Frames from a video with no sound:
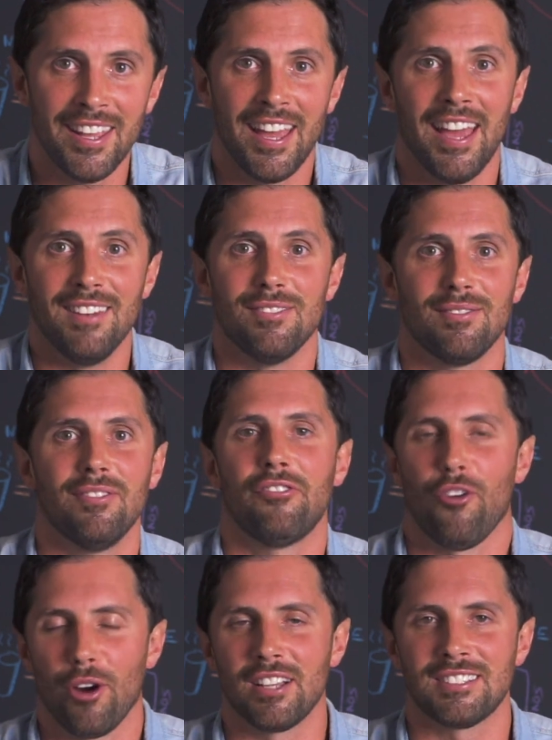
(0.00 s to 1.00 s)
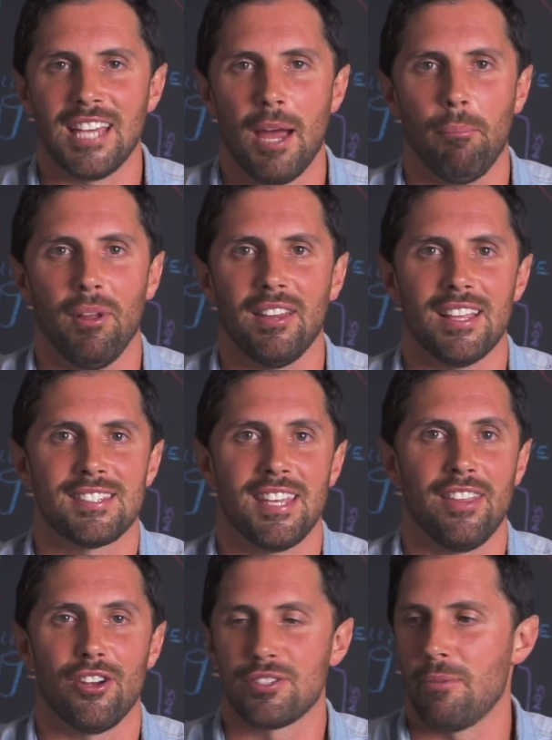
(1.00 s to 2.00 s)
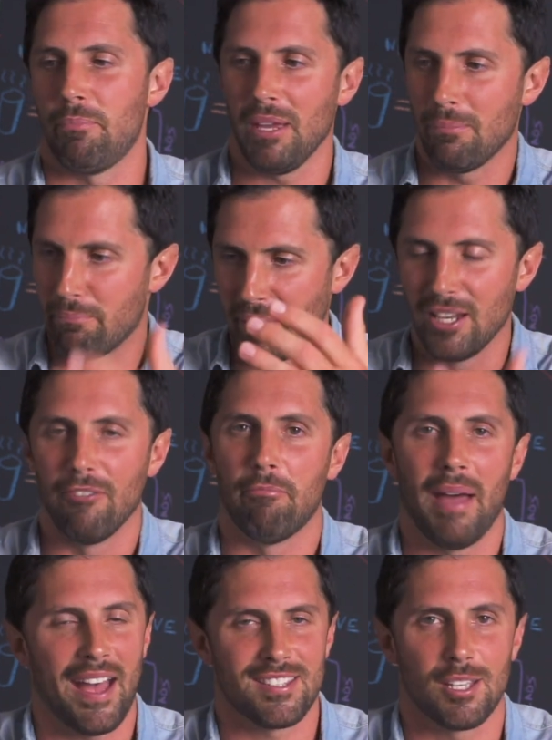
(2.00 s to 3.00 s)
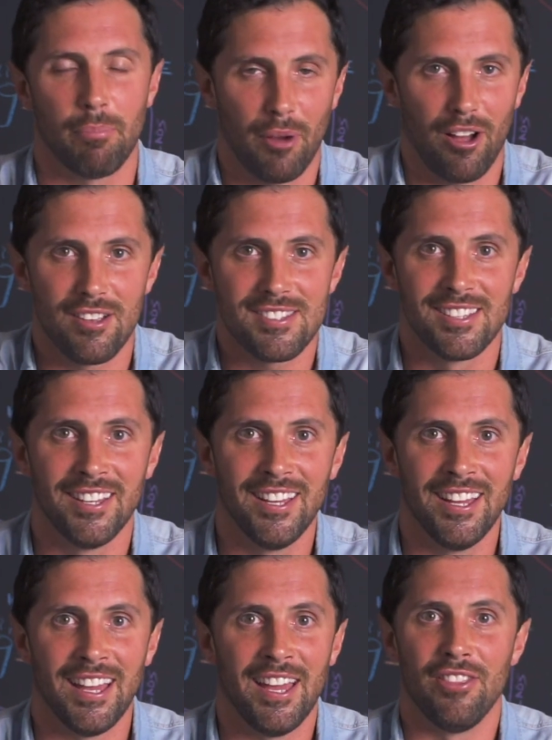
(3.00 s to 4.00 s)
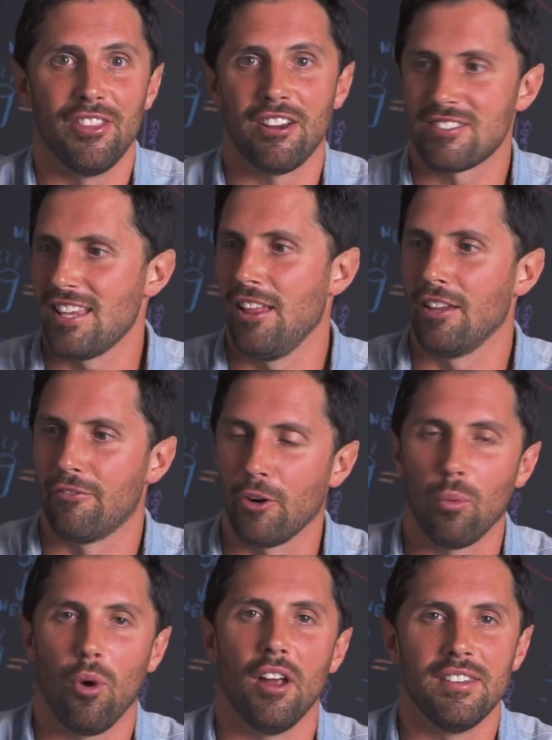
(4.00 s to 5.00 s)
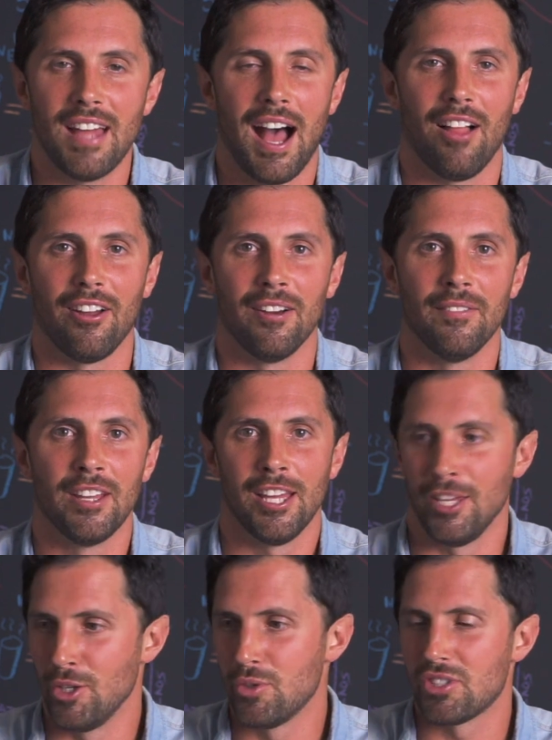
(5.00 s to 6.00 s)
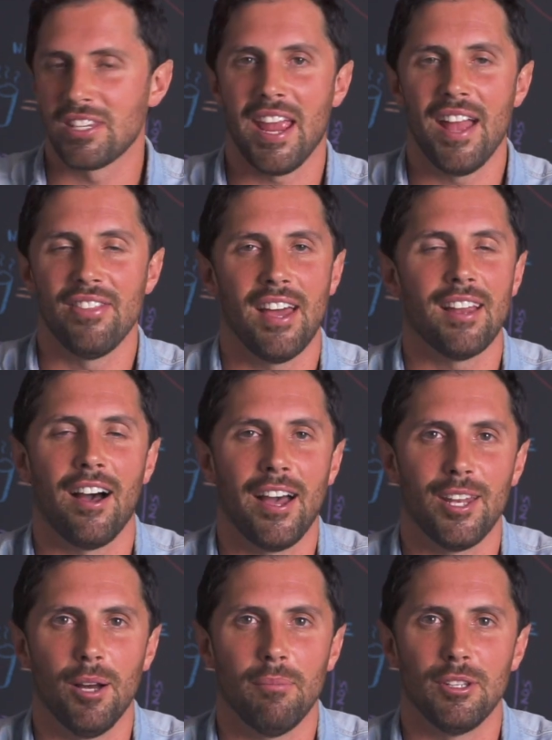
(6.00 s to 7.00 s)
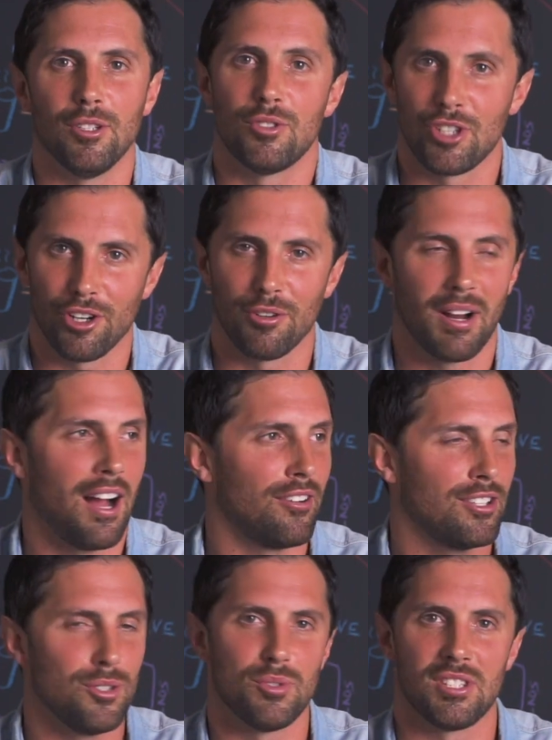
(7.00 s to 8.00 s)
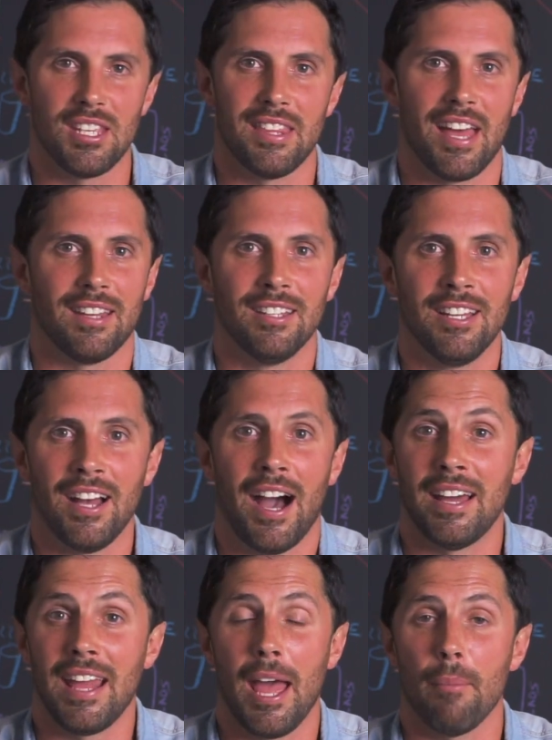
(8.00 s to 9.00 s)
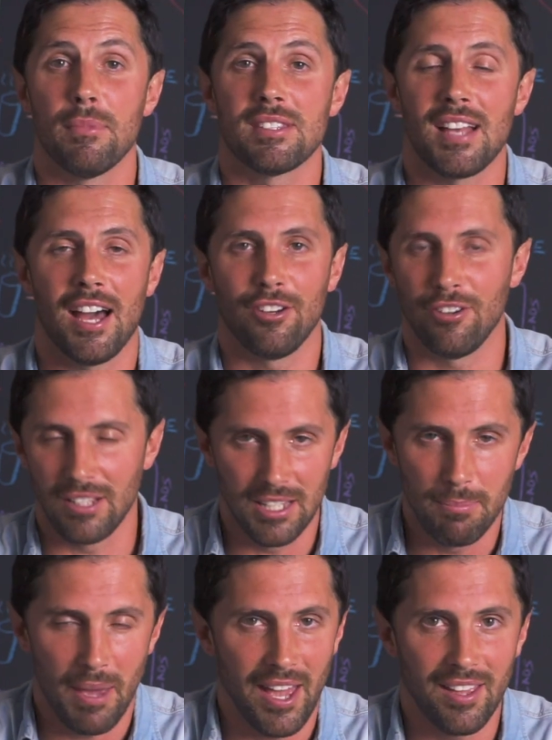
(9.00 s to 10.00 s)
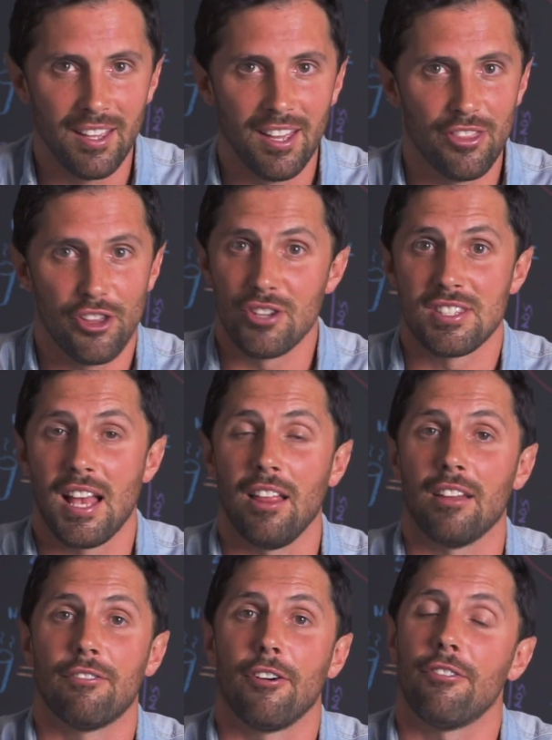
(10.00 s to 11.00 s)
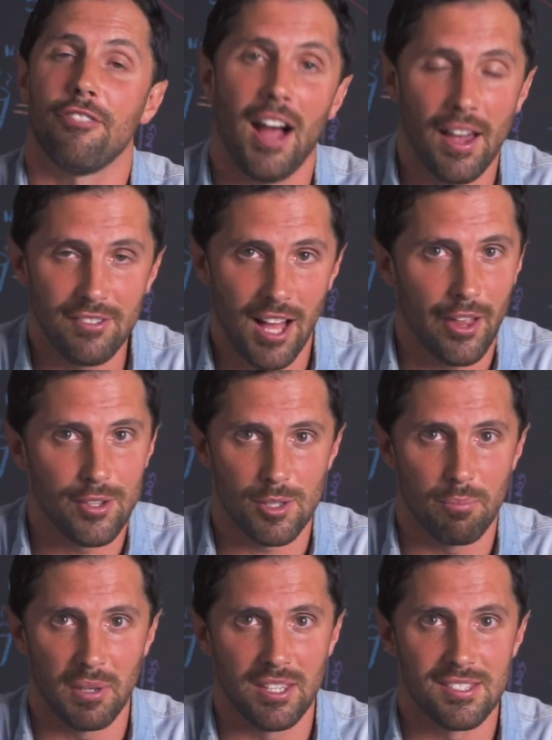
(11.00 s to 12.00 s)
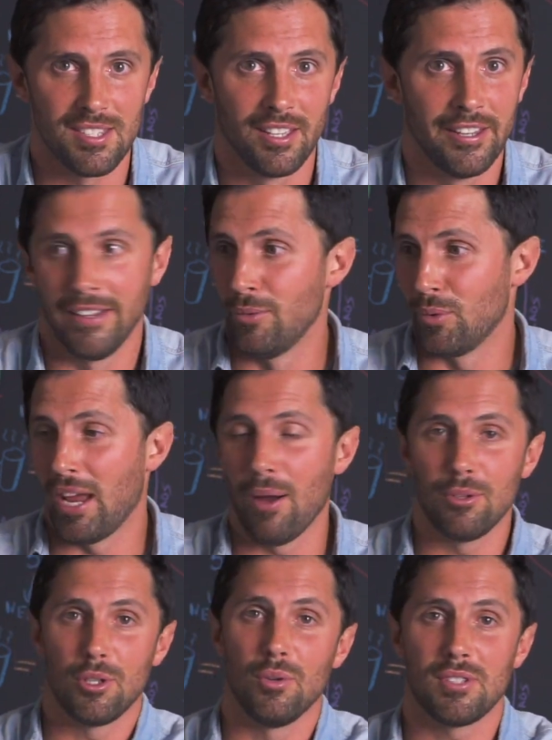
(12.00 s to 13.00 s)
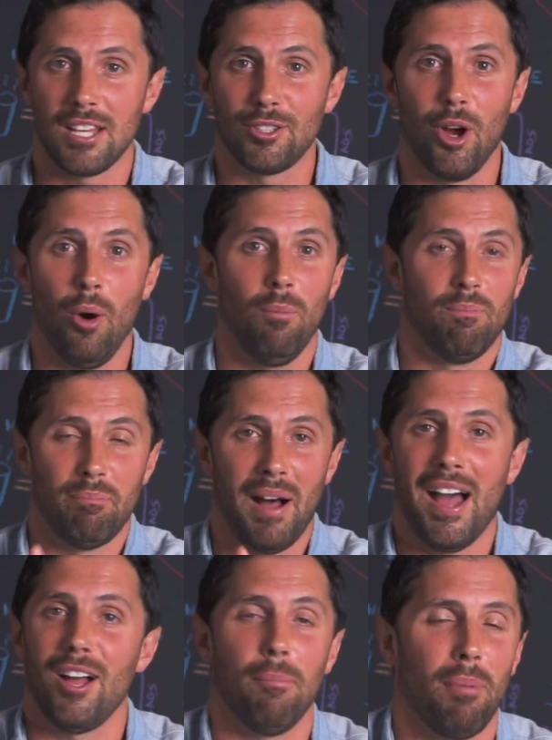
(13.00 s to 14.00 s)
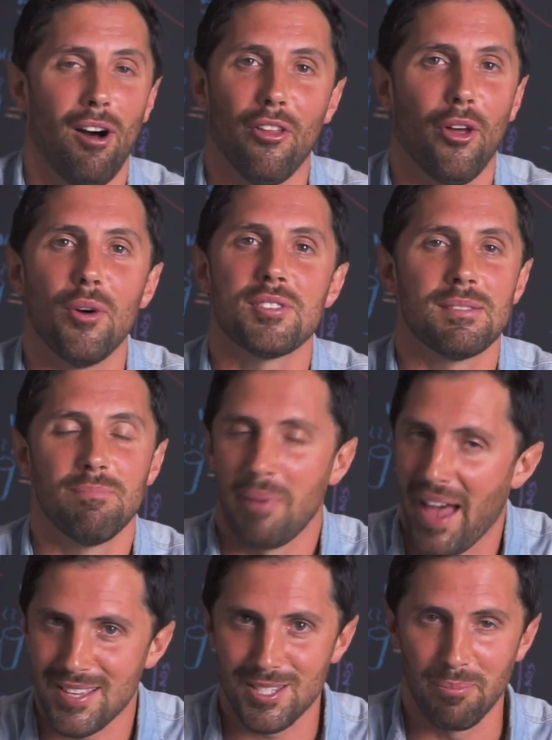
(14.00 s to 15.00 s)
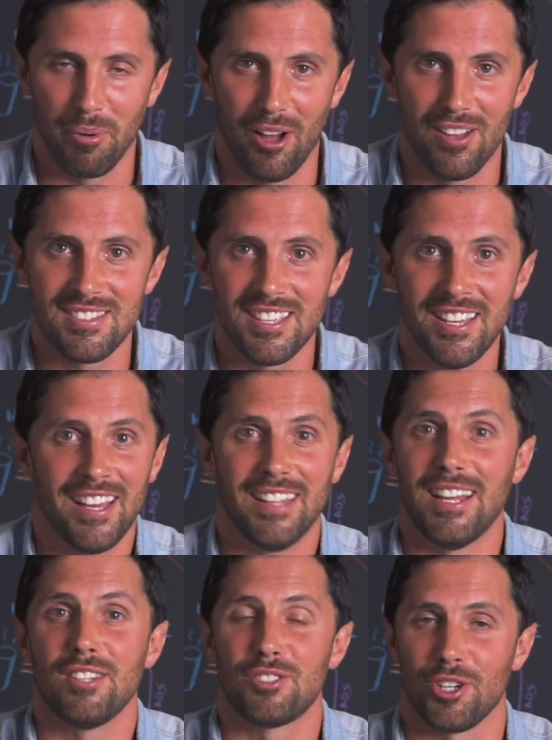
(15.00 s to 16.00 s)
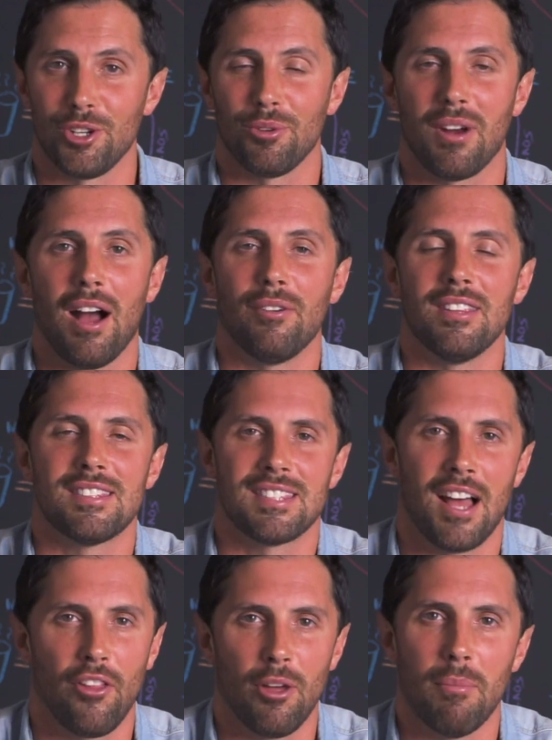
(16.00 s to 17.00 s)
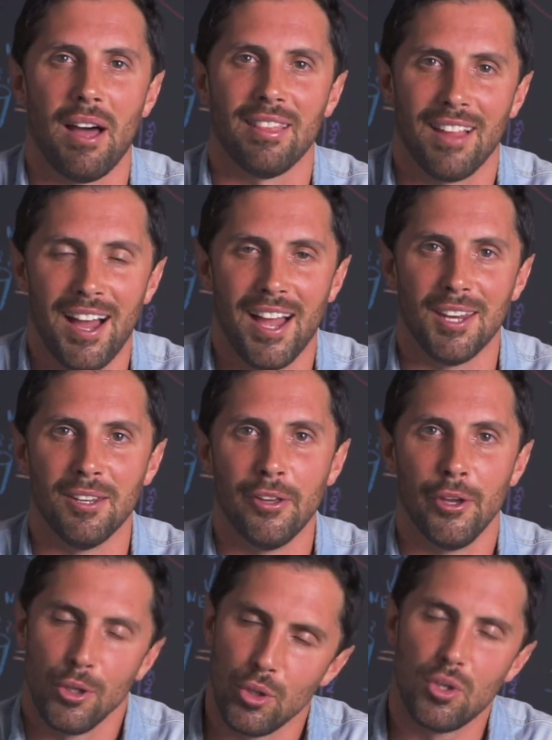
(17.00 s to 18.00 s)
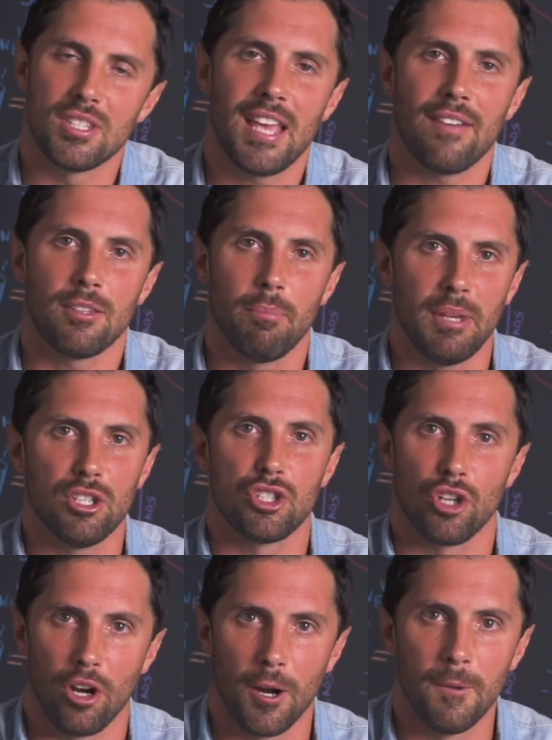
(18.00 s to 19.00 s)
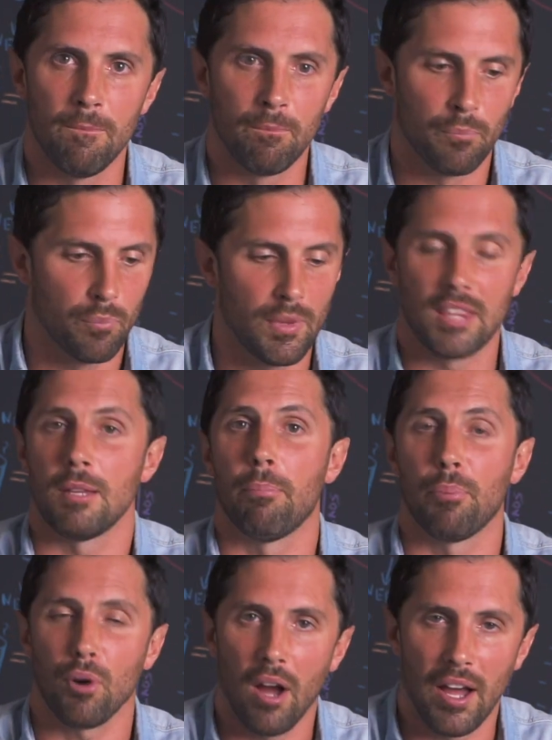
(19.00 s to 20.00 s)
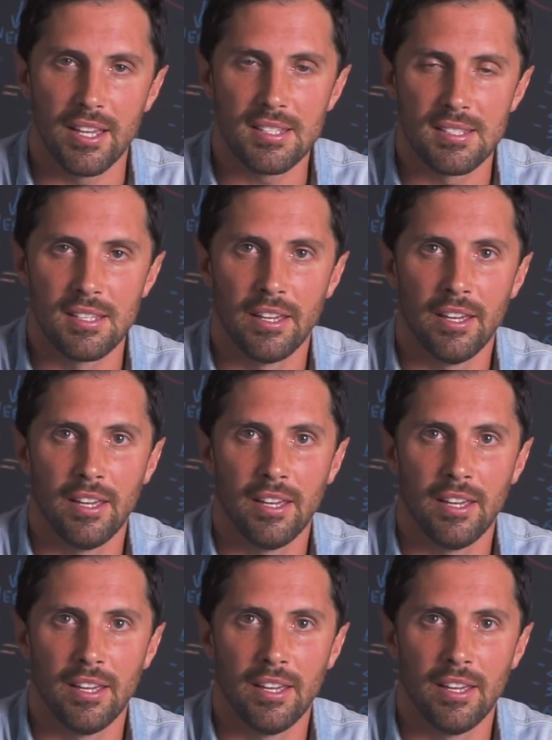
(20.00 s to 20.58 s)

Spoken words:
And for example, let's say there's a big bin of basketballs and they're selling for $1. And you scan that item and you turn around and you see that on Amazon or eBay, they're selling for $5 a piece. What I would do is I'd go buy up all those basketballs and I'd turn around and sell them online. You just have to be sure that the price